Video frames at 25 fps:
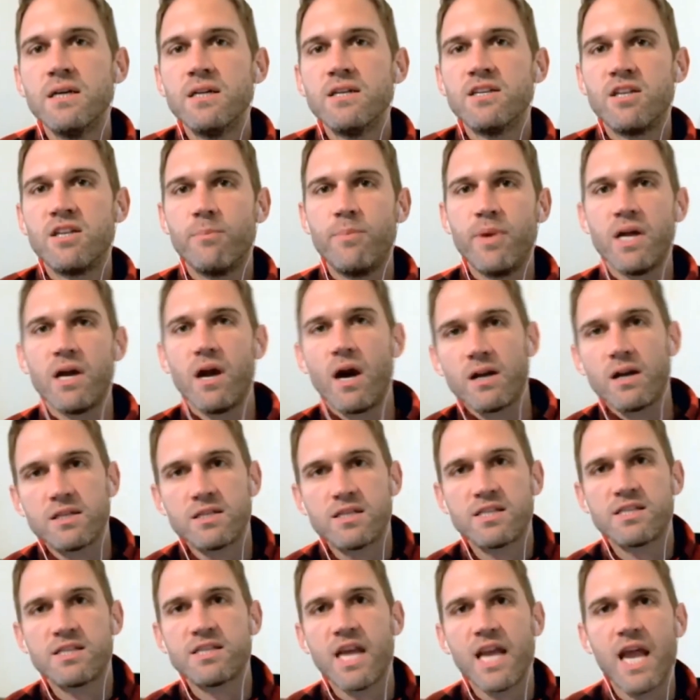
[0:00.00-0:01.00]
to be on the
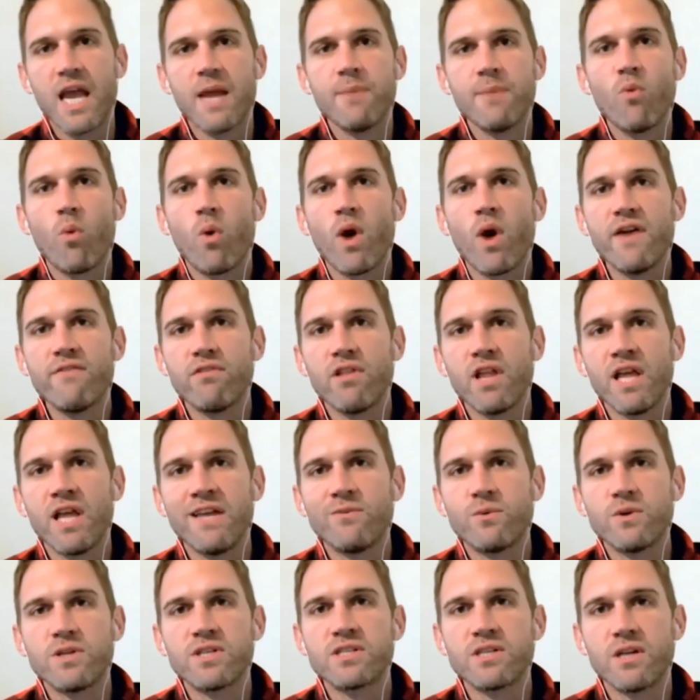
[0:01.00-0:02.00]
same
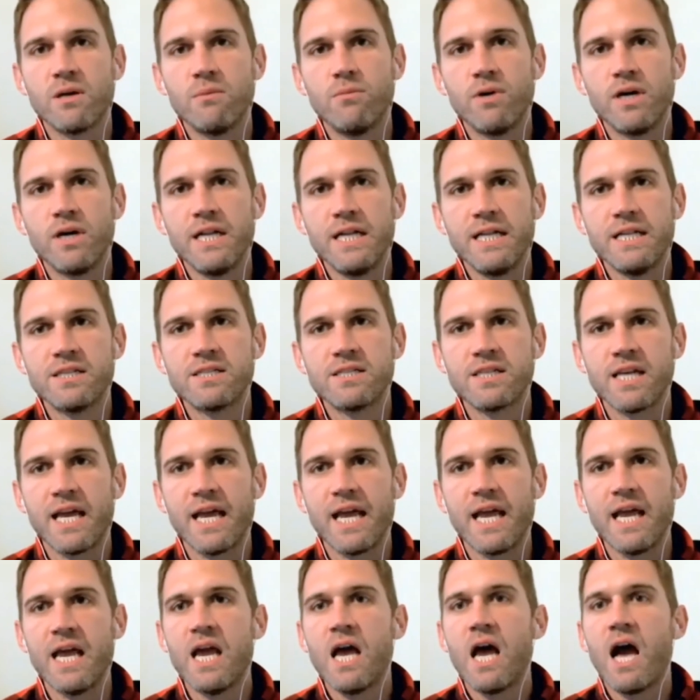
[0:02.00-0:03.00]
wavelength with somebody to
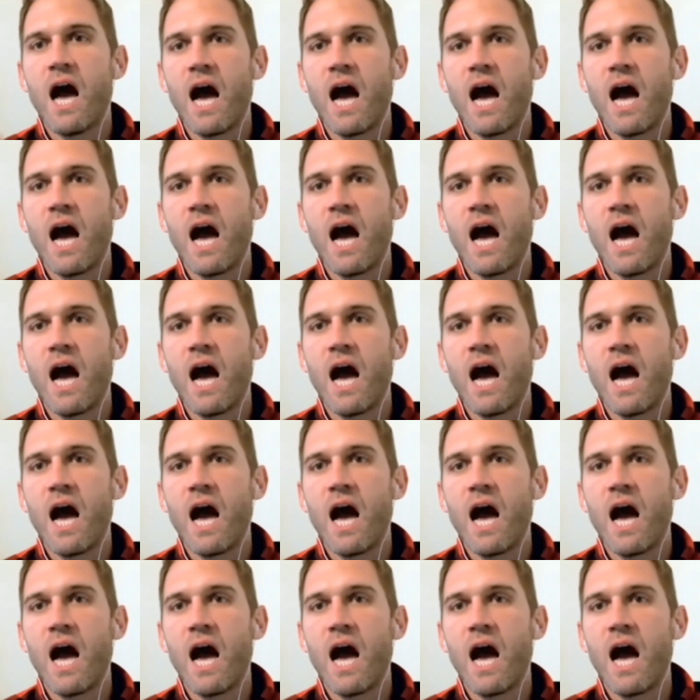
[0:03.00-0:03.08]
say,